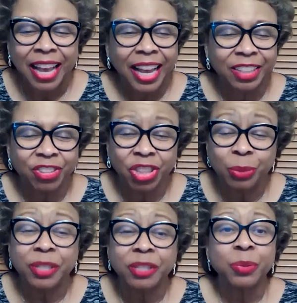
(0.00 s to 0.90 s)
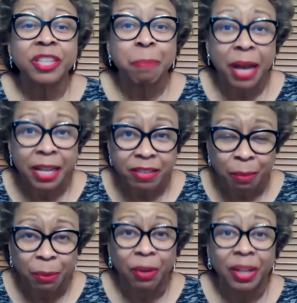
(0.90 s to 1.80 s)
And she was
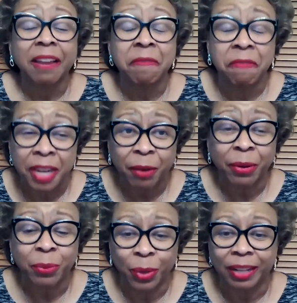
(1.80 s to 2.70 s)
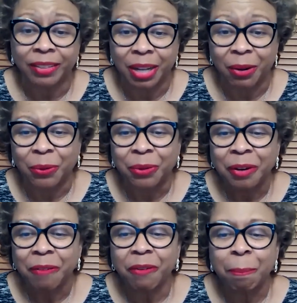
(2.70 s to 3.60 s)
responsible and very well known
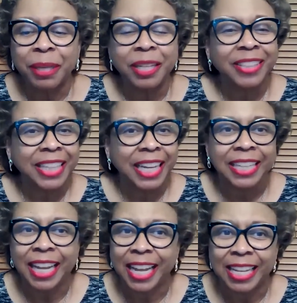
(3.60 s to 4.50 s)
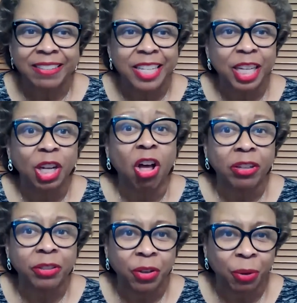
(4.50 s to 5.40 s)
for building and enhancing
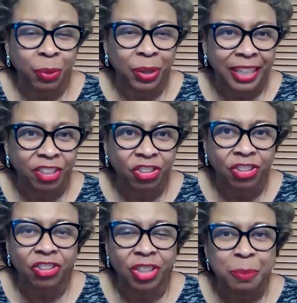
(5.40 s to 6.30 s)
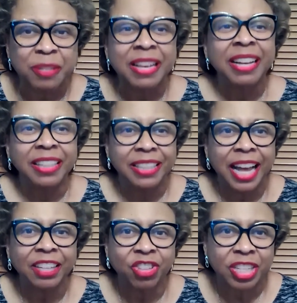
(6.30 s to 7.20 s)
long-term relationships,
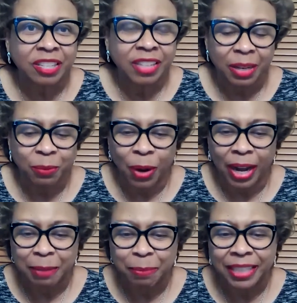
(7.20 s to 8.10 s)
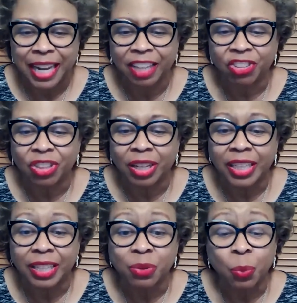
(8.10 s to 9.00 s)
not just statewide, but
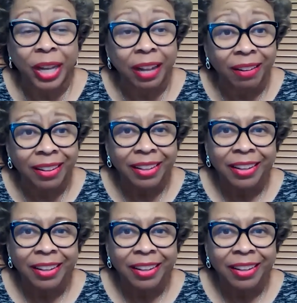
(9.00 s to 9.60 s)
nationally as well.